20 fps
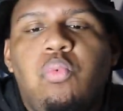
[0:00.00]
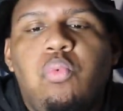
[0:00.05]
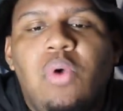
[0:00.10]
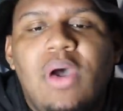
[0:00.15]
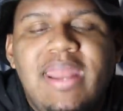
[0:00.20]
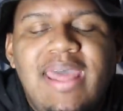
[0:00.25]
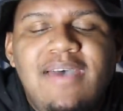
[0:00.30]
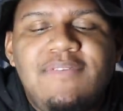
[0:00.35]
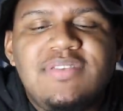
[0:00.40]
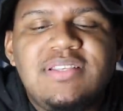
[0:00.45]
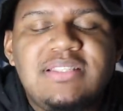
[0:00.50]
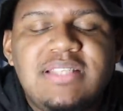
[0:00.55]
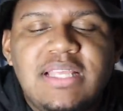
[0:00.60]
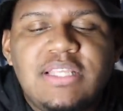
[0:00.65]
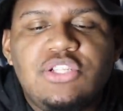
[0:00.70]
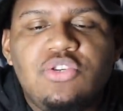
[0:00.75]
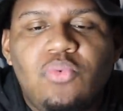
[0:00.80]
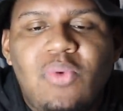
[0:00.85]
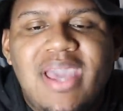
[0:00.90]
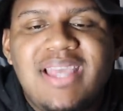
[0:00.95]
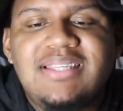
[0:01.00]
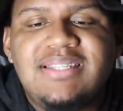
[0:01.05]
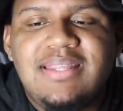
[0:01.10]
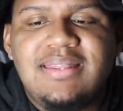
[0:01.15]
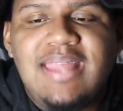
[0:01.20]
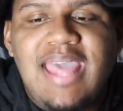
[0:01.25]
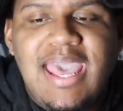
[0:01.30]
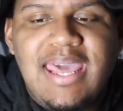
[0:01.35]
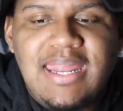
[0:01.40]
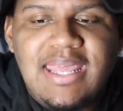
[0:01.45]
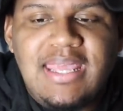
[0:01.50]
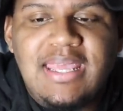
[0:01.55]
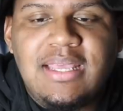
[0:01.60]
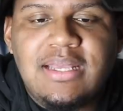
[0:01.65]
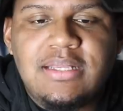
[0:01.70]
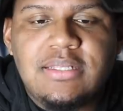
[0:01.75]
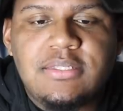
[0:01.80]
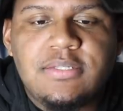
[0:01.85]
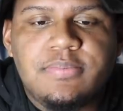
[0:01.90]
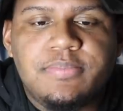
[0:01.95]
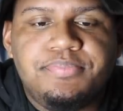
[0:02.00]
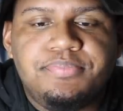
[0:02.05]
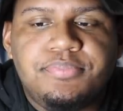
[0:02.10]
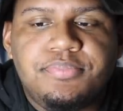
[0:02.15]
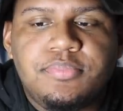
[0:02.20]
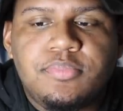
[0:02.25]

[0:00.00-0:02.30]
whatever situation that is,